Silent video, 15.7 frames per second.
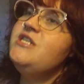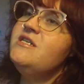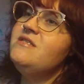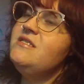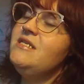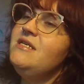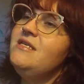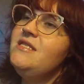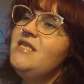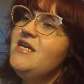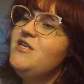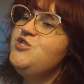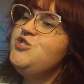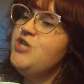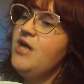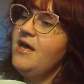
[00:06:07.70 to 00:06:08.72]
Chelsea, they
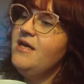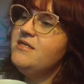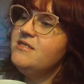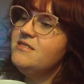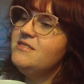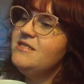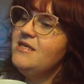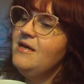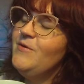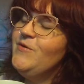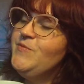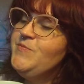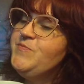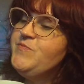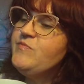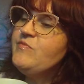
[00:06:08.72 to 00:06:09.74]
just,
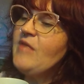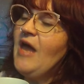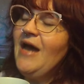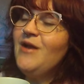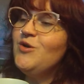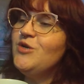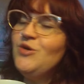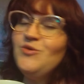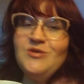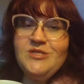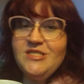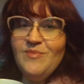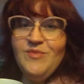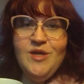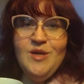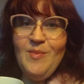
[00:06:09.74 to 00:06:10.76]
I don't know, there's
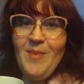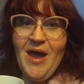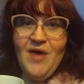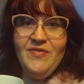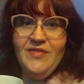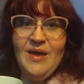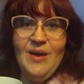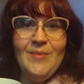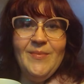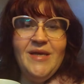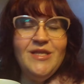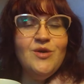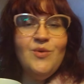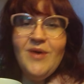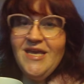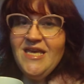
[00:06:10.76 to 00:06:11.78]
something about them
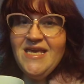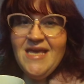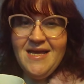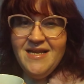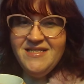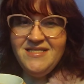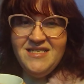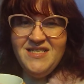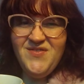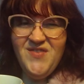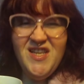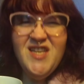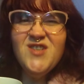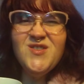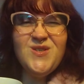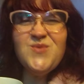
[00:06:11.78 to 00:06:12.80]
and the way he edits his
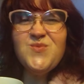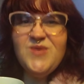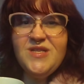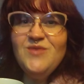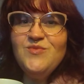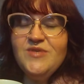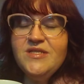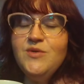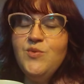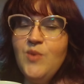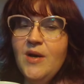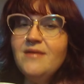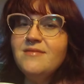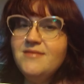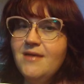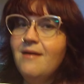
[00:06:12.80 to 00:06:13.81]
videos are really, really
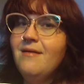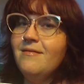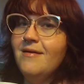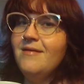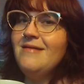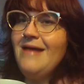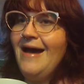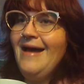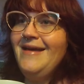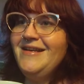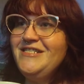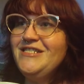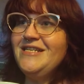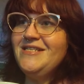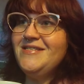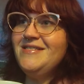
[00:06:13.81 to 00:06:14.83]
well done. And I
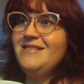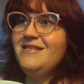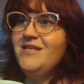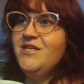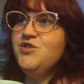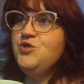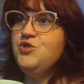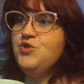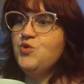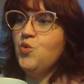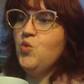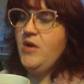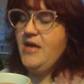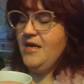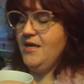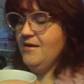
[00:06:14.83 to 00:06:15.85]
just
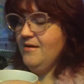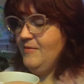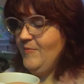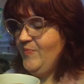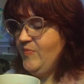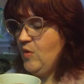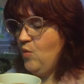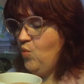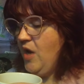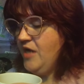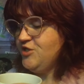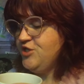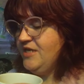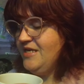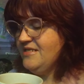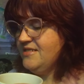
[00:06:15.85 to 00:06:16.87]
enjoy
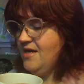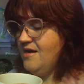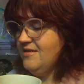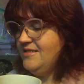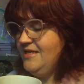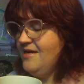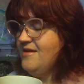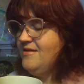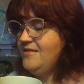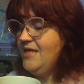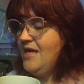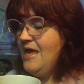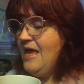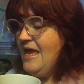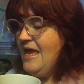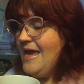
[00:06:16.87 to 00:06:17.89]
watching his content.
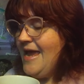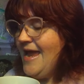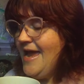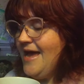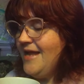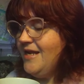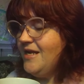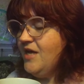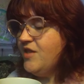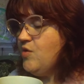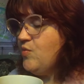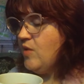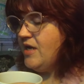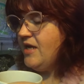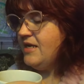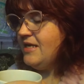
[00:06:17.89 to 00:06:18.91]
And another
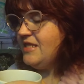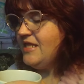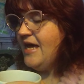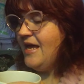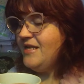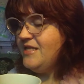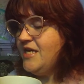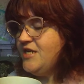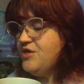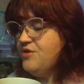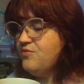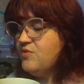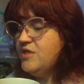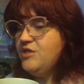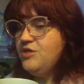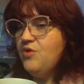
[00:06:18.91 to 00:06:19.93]
one that they don't
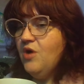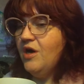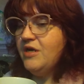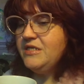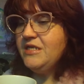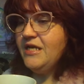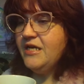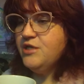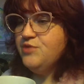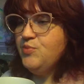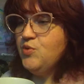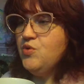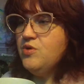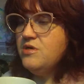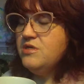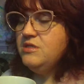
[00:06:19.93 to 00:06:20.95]
really do haunted
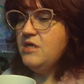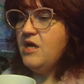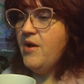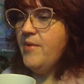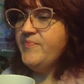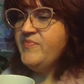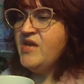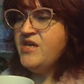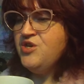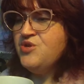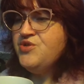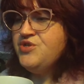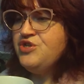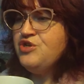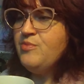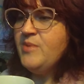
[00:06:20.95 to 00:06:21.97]
explorers. Um, they
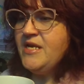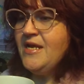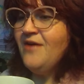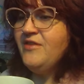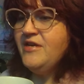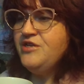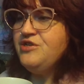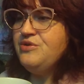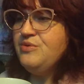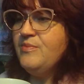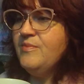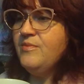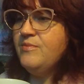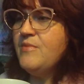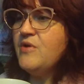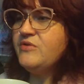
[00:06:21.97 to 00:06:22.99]
used to, but now they do
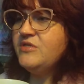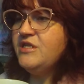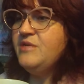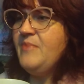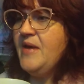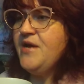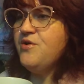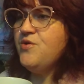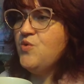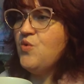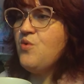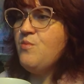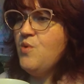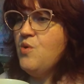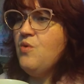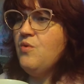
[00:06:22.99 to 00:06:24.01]
mostly
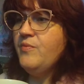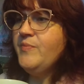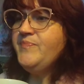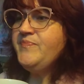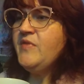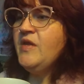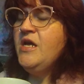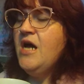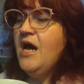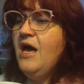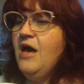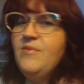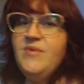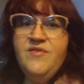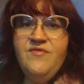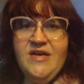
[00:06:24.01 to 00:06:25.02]
paranormal
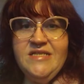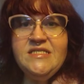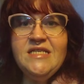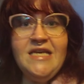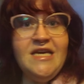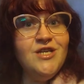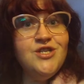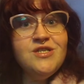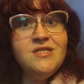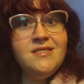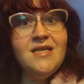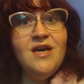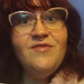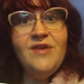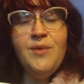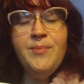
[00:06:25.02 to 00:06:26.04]
um, investigation
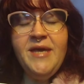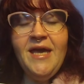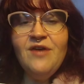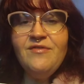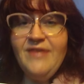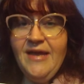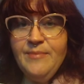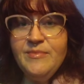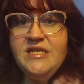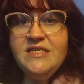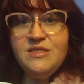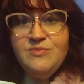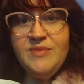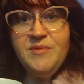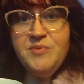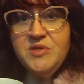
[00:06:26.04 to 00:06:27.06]
stuff, helping out families
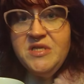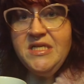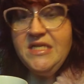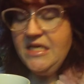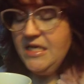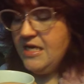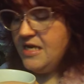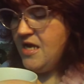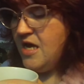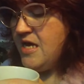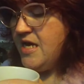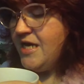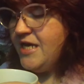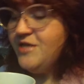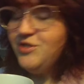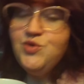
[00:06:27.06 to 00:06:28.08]
and people in need,
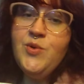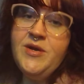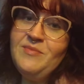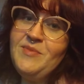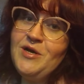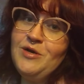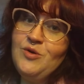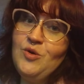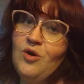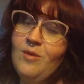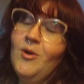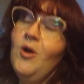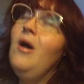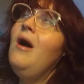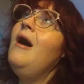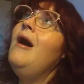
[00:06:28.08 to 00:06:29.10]
is Twin
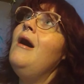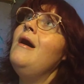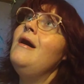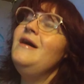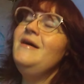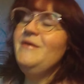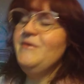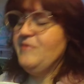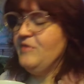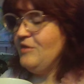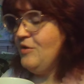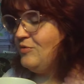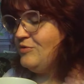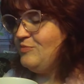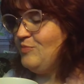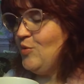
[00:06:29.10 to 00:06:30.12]
Paranormal. Oh,
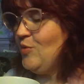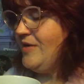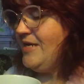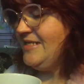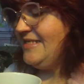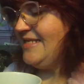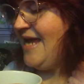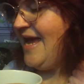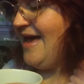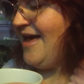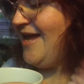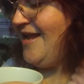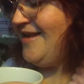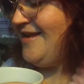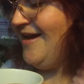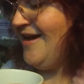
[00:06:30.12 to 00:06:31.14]
those boys
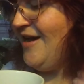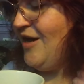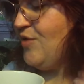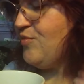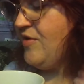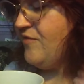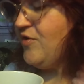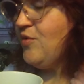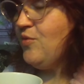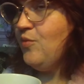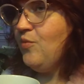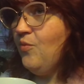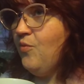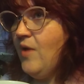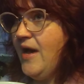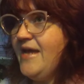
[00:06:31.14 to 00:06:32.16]
and uh, River
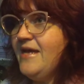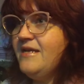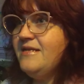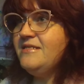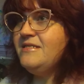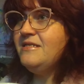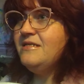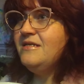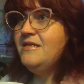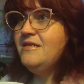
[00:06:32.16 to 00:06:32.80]
Wyatt,